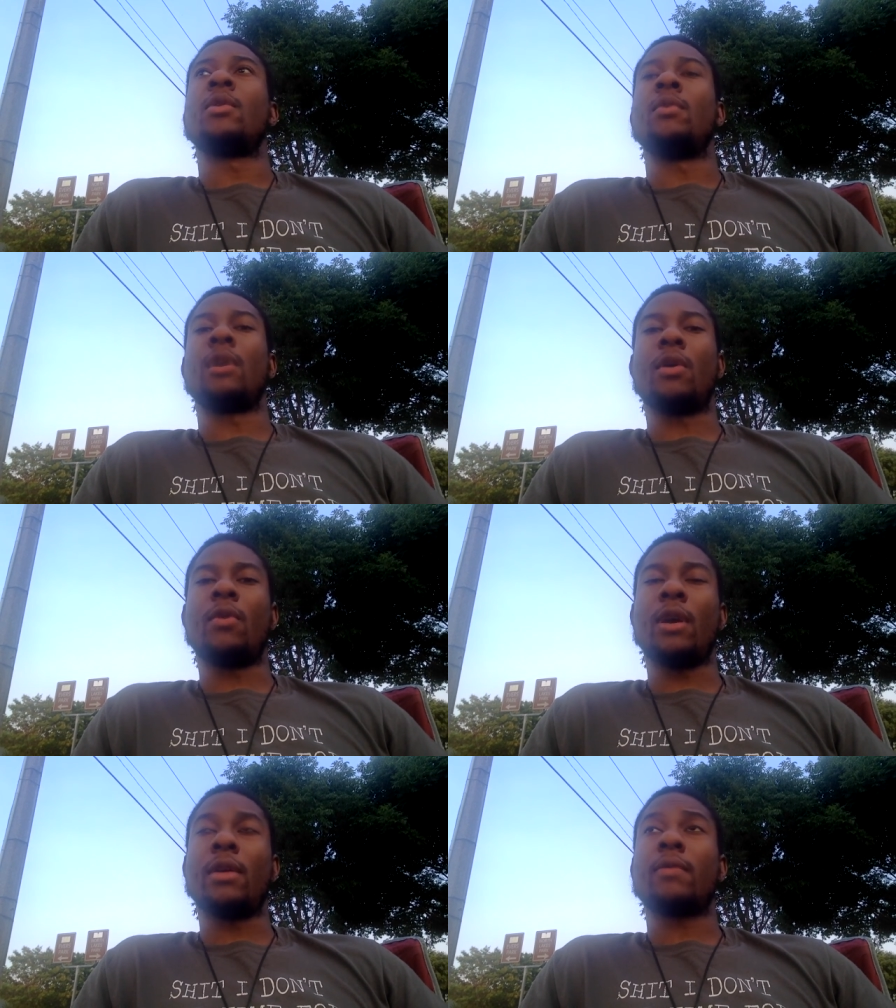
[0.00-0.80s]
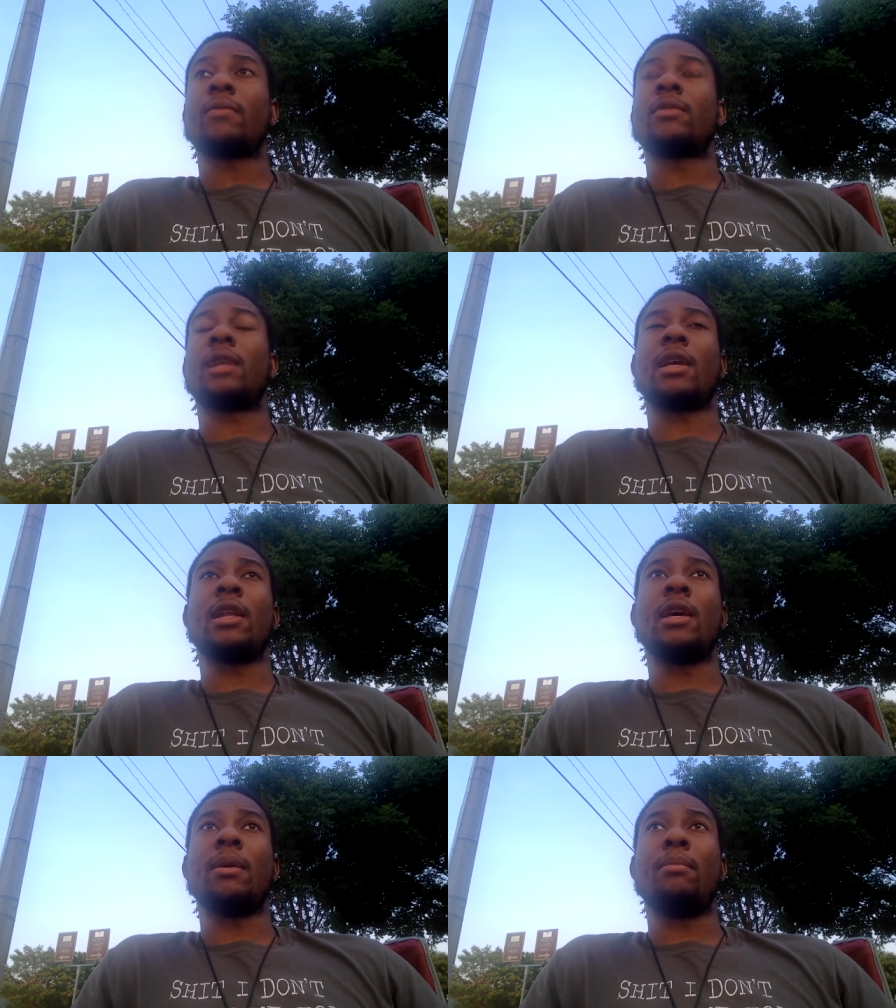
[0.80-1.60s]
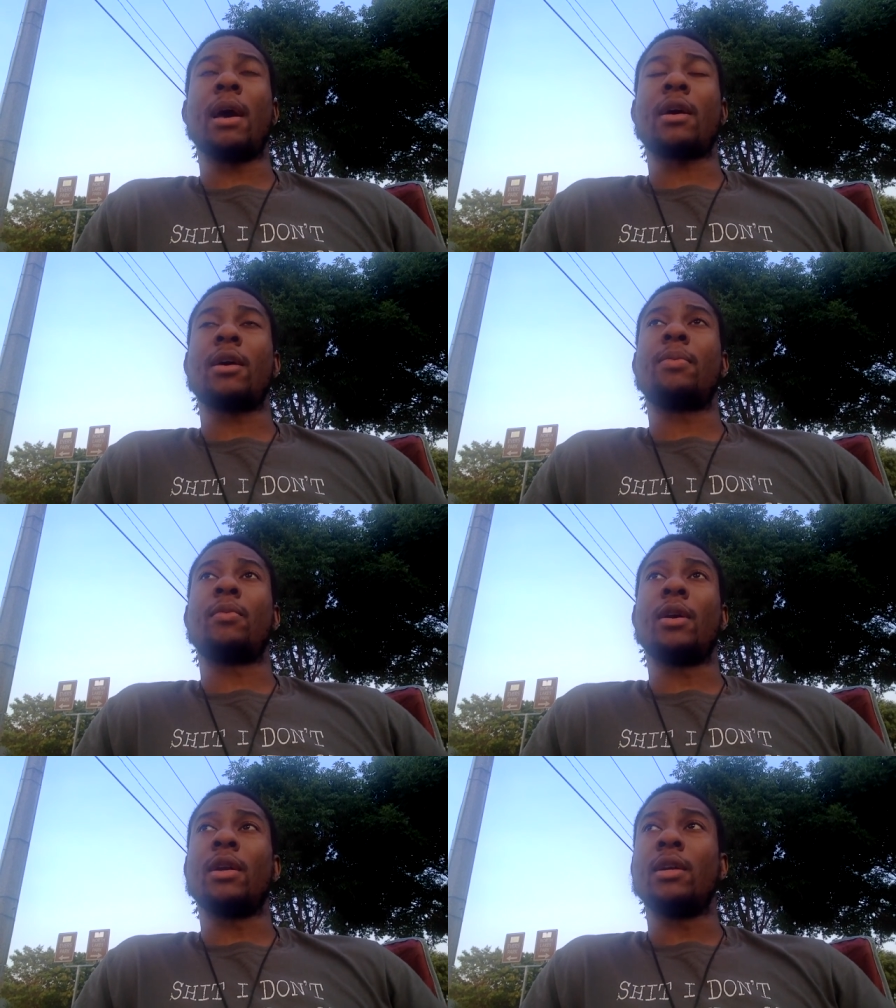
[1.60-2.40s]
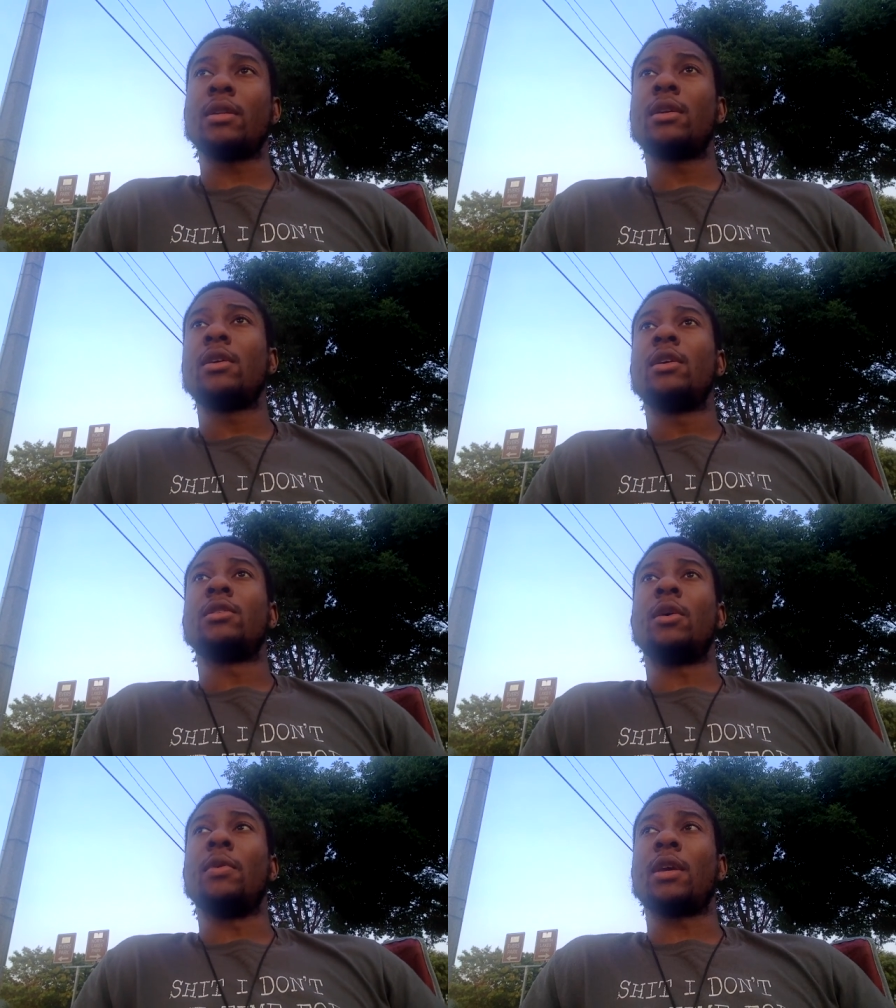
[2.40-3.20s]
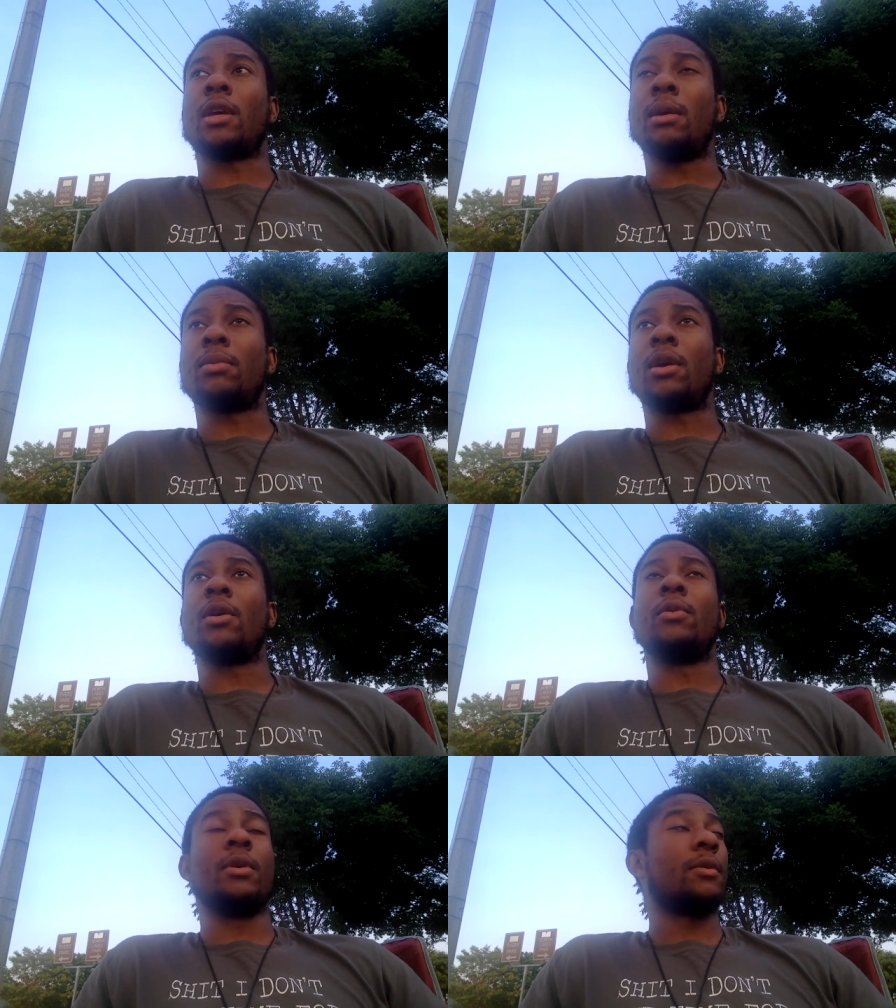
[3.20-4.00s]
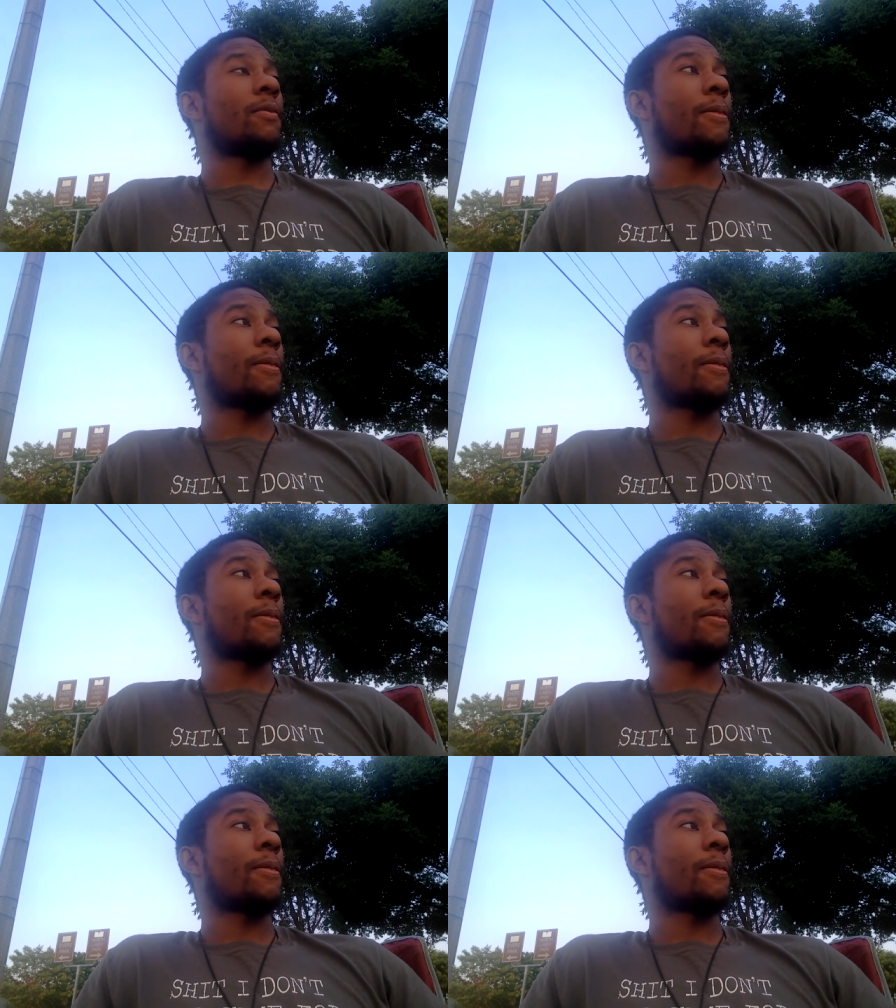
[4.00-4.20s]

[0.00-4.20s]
We gonna wait till they get it back up and running so we can keep throwing.